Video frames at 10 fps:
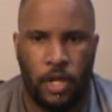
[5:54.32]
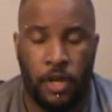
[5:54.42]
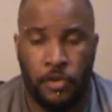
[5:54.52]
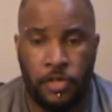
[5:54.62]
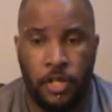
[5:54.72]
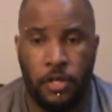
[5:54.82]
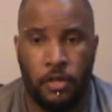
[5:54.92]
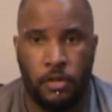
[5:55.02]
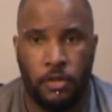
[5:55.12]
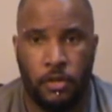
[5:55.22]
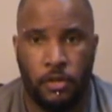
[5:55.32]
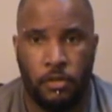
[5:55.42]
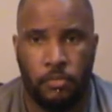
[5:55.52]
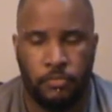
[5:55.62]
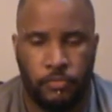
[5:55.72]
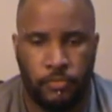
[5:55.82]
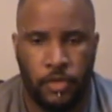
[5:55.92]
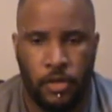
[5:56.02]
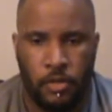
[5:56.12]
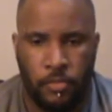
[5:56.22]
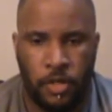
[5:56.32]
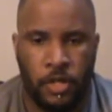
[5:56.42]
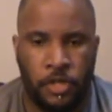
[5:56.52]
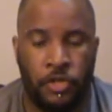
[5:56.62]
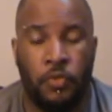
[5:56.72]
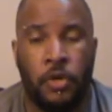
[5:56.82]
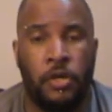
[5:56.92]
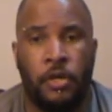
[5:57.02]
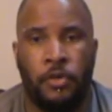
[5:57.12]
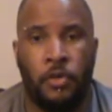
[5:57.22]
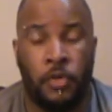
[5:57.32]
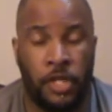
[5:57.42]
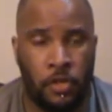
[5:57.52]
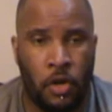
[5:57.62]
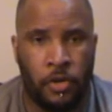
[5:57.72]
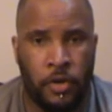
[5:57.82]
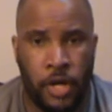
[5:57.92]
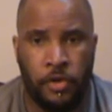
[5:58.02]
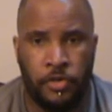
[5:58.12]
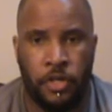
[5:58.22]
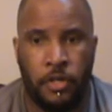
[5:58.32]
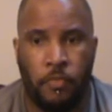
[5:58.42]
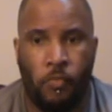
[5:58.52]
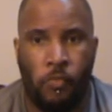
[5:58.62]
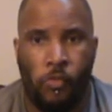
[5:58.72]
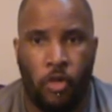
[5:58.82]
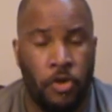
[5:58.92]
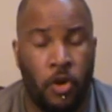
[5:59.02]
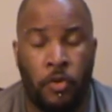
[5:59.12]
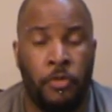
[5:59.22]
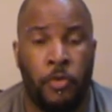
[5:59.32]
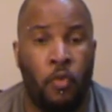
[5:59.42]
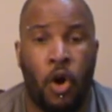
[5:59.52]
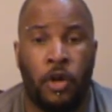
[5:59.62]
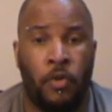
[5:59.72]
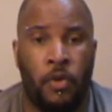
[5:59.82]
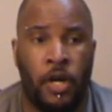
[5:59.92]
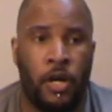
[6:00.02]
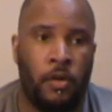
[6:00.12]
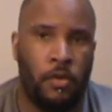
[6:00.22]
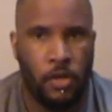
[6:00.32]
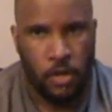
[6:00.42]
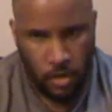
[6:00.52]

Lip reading: energy, because you want to, you know, get all your energy. You don't want to be walking around